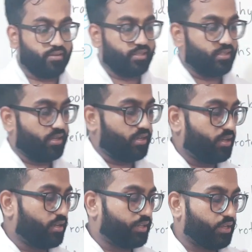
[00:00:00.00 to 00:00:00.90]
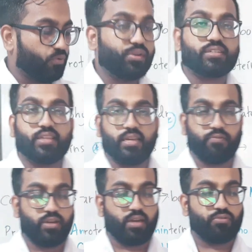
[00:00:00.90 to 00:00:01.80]
The Q is the
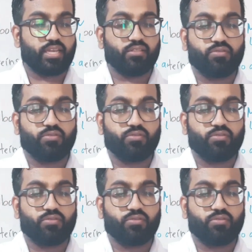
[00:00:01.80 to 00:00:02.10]
liver. Now take the